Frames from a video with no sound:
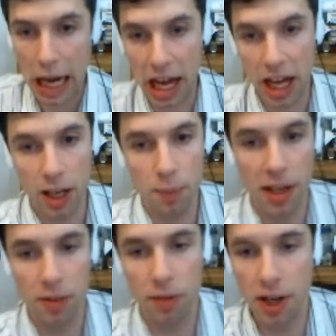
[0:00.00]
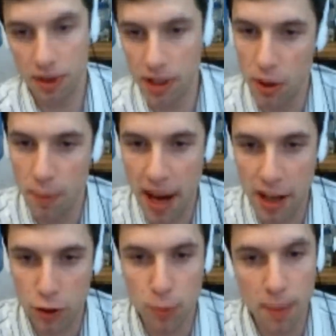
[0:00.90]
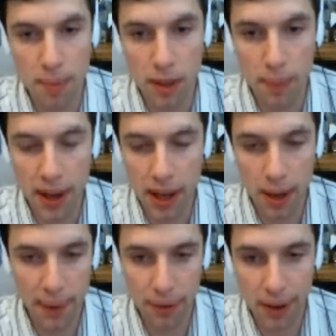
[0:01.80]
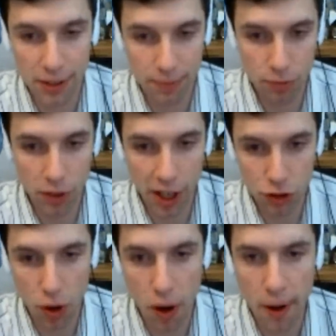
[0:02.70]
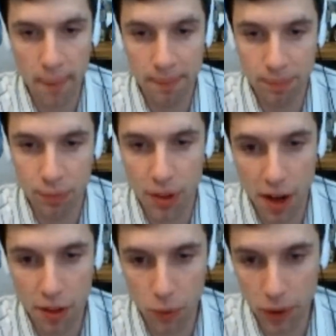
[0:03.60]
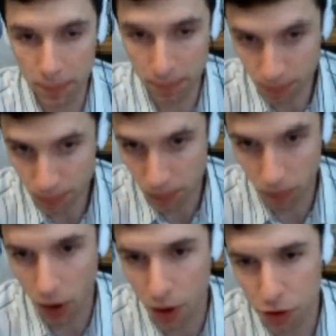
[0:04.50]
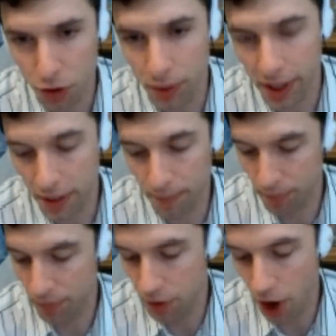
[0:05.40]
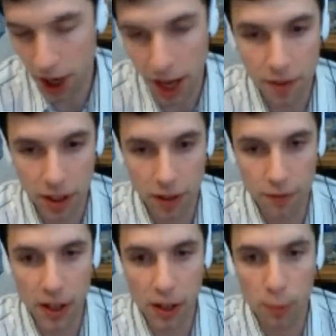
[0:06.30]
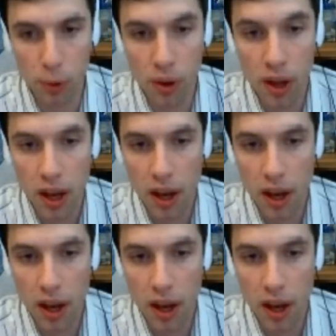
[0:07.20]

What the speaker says: And I might write, maxima, minima, and I might write, draw the other one also, not having it available.